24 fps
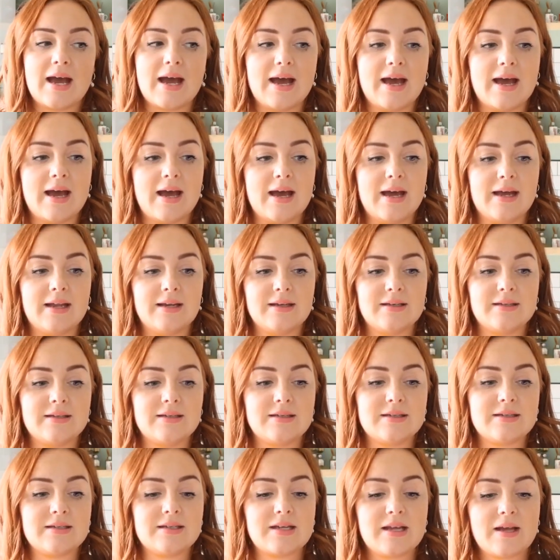
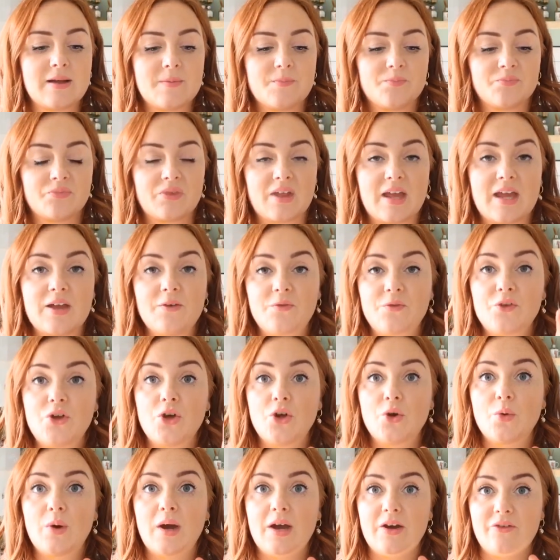and if
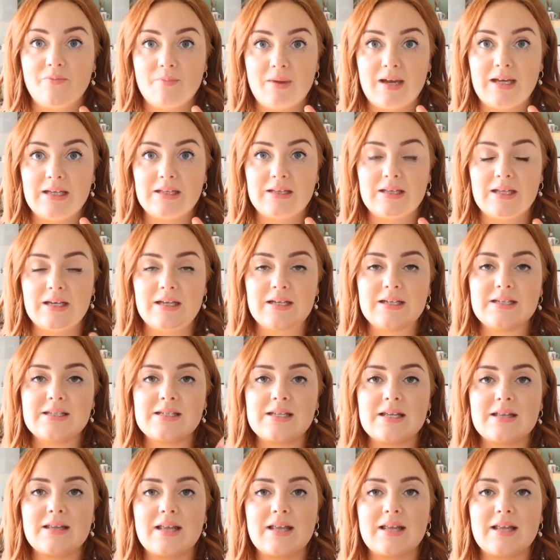you have made this,